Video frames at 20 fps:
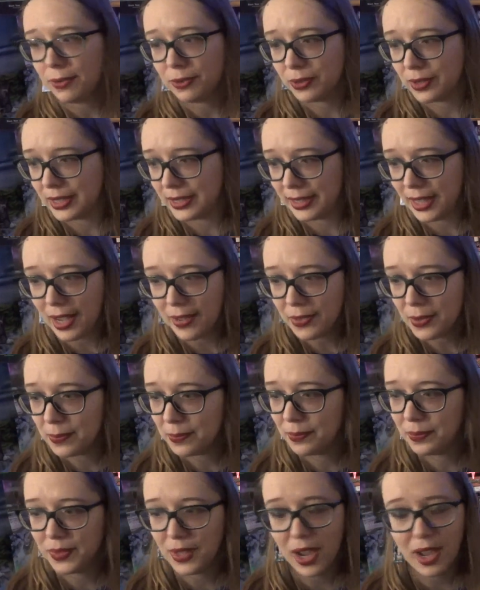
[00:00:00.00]
read. Not
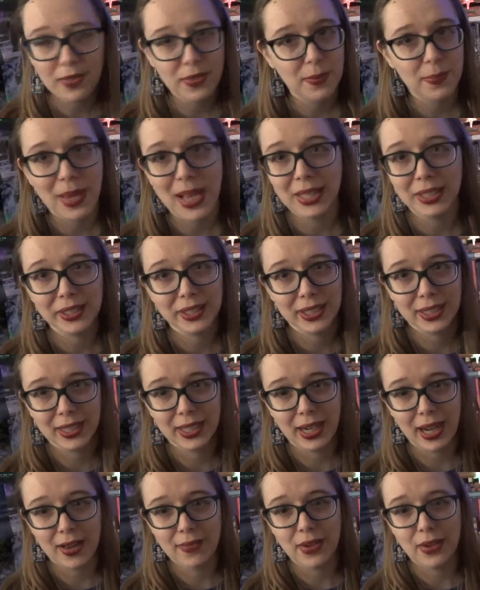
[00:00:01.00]
the best thing
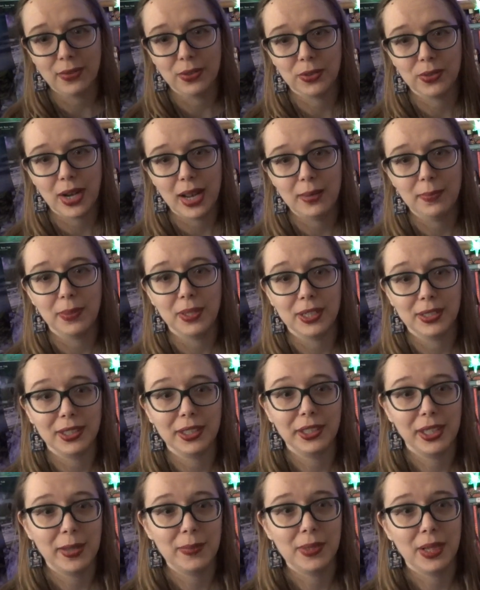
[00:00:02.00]
that I've ever read, but at
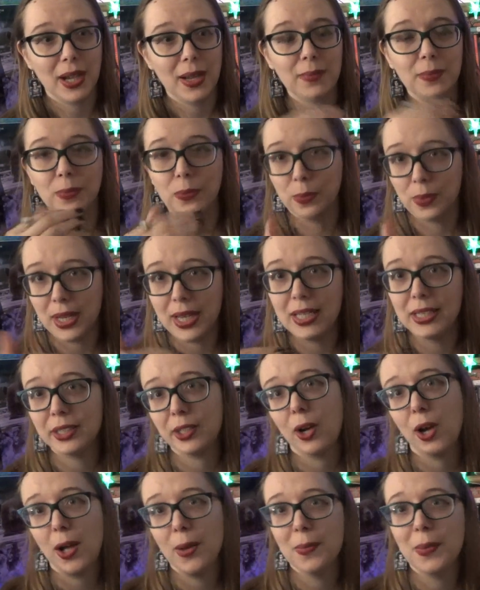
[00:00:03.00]
the same time
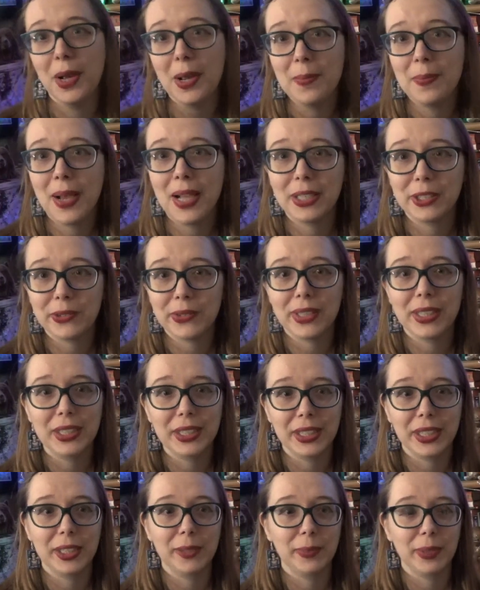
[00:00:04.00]
is on my best
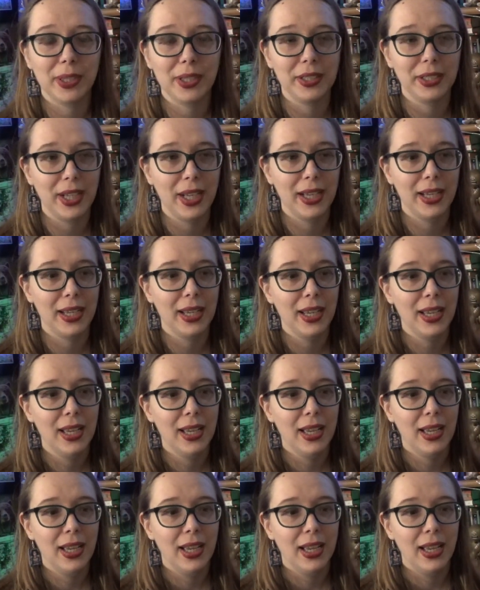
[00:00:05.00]
reads list, because
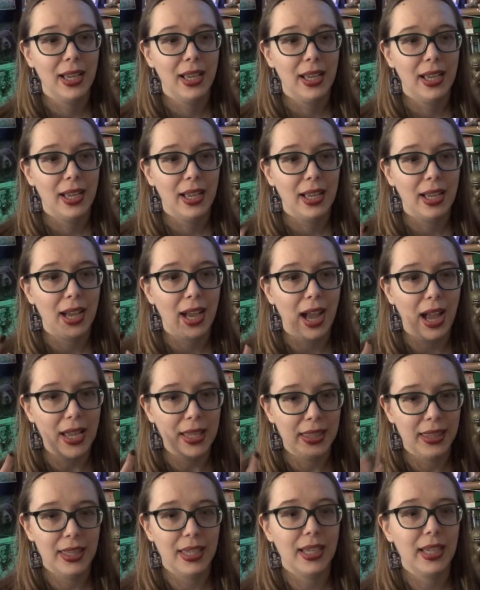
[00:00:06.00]

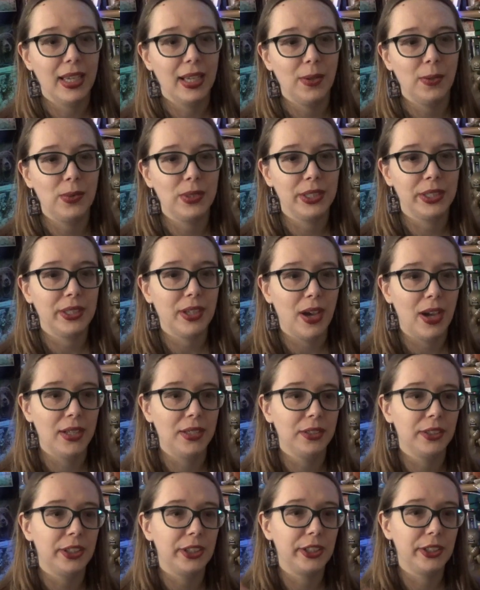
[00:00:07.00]
I think it was
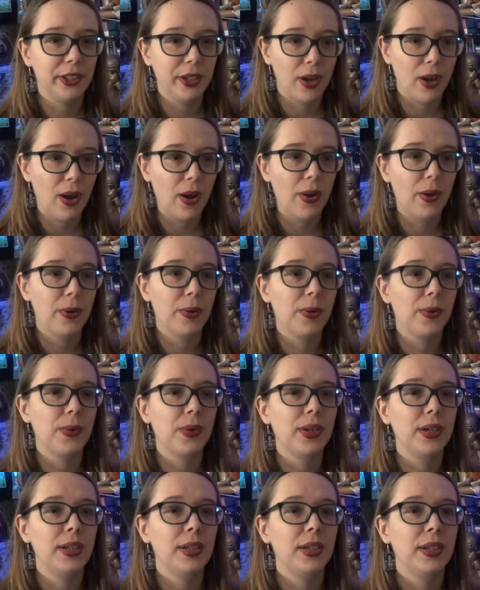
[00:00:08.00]
done
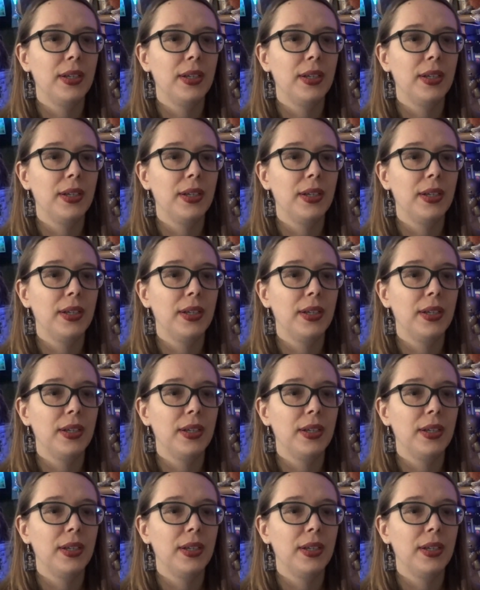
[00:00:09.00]
so